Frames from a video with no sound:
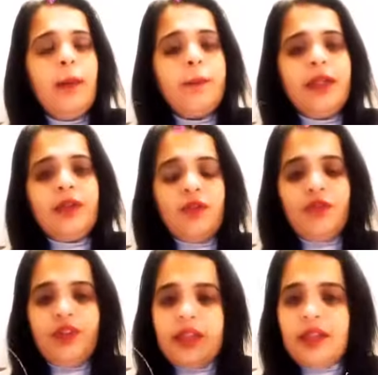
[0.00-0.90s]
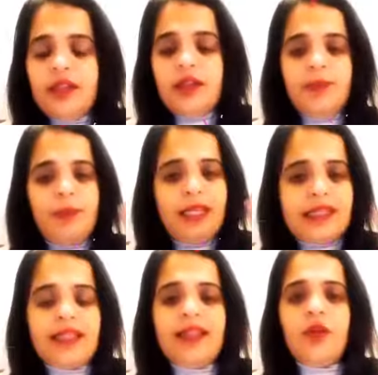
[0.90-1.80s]
but fear
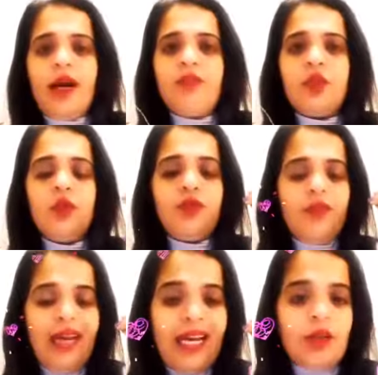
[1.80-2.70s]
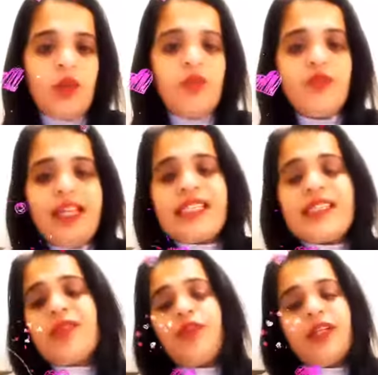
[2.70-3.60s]
basically you have to head on face
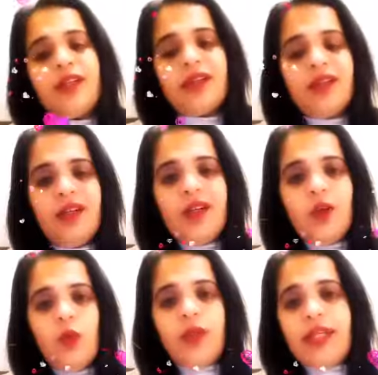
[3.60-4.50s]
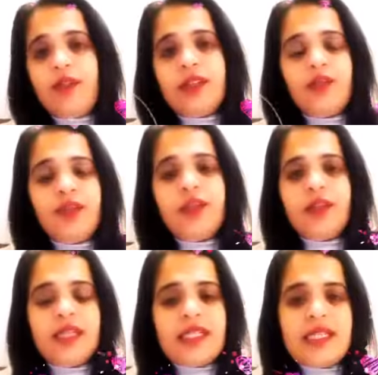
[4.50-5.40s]
the fear, whatever the fear
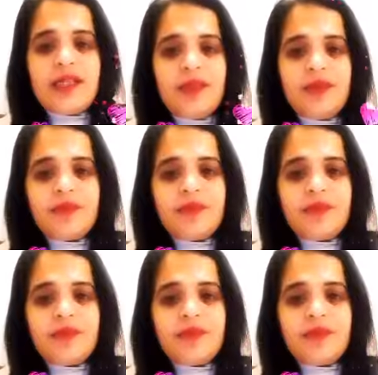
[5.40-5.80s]
is.